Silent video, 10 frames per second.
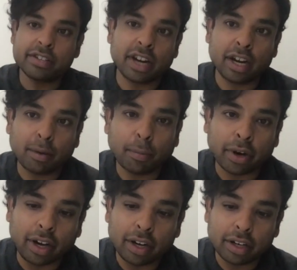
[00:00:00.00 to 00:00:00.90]

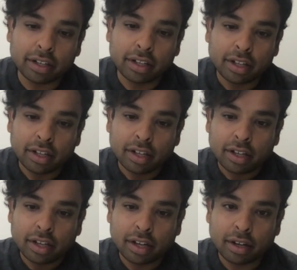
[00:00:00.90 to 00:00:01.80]
standpoint,
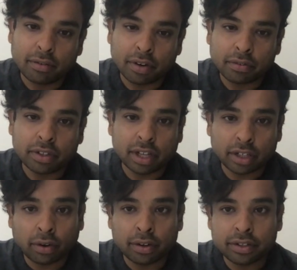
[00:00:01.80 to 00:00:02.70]
uh, one of the
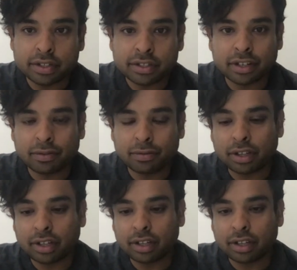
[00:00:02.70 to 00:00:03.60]
technologies that
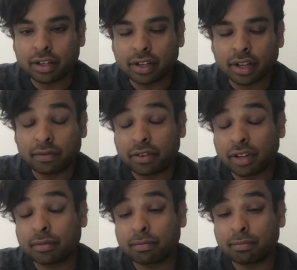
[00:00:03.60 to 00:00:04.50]
we uh, have
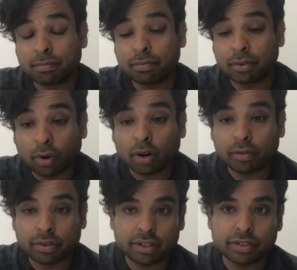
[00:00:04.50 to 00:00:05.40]
done a lot
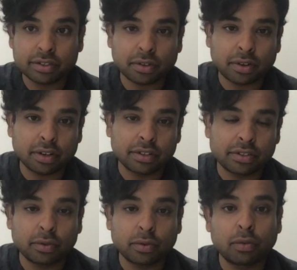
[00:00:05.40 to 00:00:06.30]
of research on is
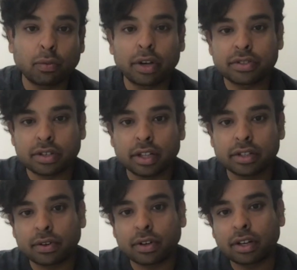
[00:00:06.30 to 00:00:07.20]
neural voice
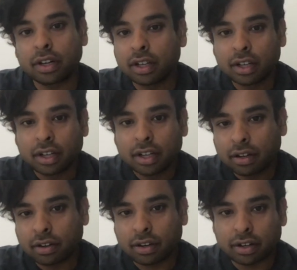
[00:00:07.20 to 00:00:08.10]
transfer,
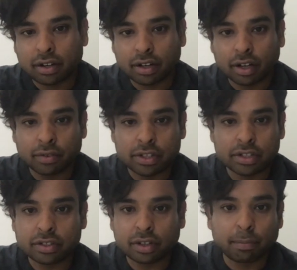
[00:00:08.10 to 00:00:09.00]
uh, which
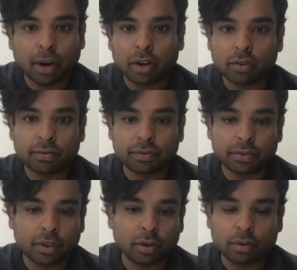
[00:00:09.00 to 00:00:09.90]
is a part of,
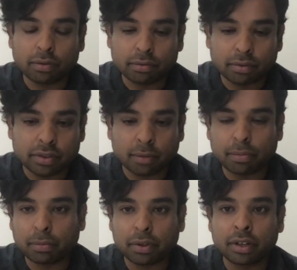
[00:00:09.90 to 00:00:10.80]
you know, some
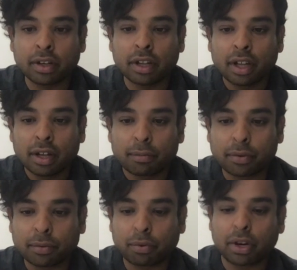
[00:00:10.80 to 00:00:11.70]
people
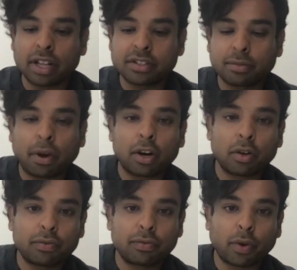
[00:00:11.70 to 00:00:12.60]
put it as a part of
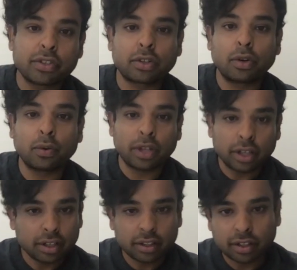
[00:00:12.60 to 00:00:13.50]
voice
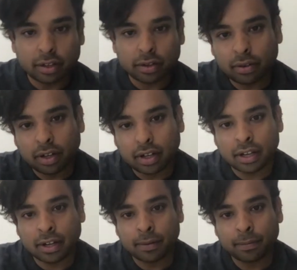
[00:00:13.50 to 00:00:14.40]
cloning, you know,
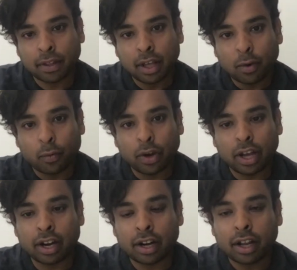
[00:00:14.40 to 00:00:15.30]
uh,
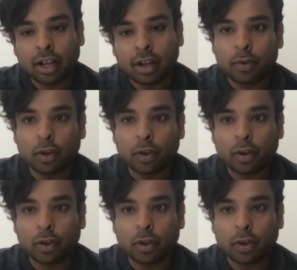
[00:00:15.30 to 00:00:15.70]
where we